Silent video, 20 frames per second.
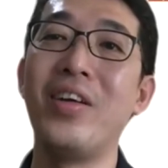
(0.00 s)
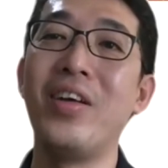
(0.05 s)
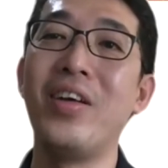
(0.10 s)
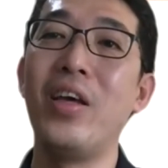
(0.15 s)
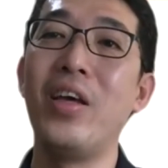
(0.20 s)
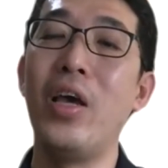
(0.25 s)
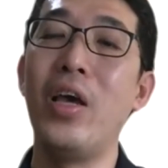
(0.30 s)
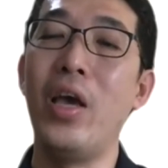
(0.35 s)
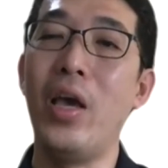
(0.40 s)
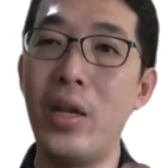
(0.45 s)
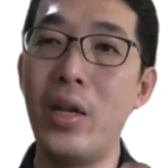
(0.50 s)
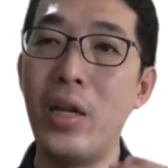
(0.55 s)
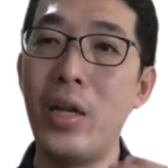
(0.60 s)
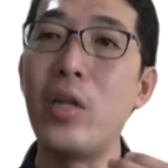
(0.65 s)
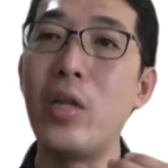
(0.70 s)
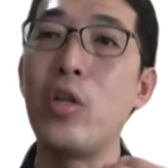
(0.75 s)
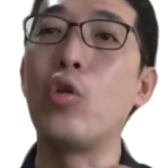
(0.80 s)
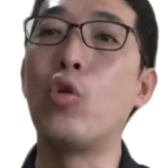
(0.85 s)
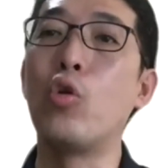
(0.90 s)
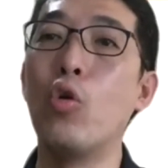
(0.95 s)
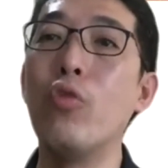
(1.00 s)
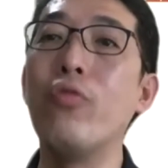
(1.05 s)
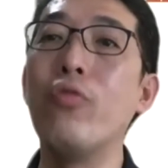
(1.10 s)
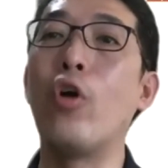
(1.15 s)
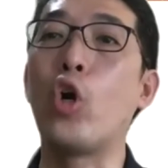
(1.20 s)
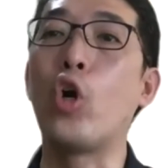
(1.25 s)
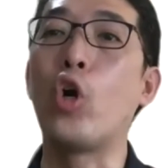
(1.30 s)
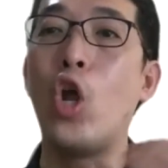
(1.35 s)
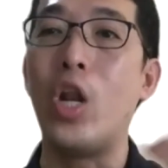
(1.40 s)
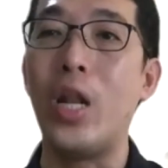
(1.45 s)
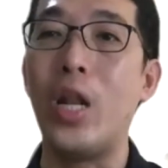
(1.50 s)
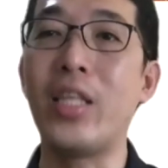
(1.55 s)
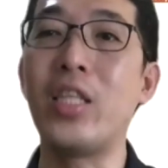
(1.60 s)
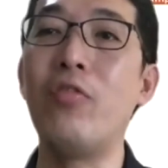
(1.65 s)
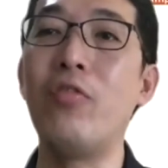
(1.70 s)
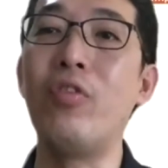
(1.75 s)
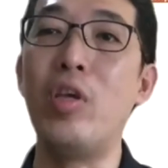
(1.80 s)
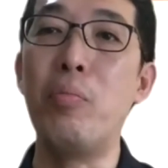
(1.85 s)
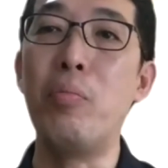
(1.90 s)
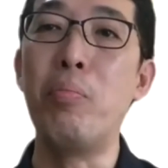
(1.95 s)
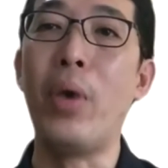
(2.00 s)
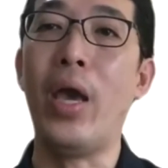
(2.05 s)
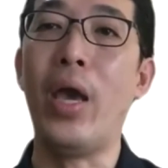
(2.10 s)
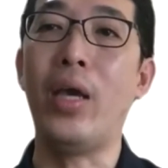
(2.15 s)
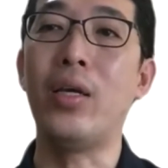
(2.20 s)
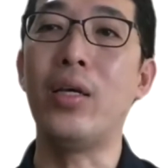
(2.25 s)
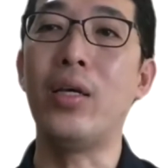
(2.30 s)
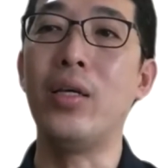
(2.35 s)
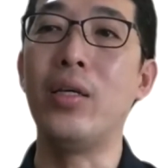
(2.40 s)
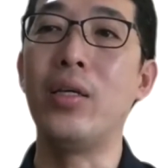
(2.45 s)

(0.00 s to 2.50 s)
and then go for collective impact.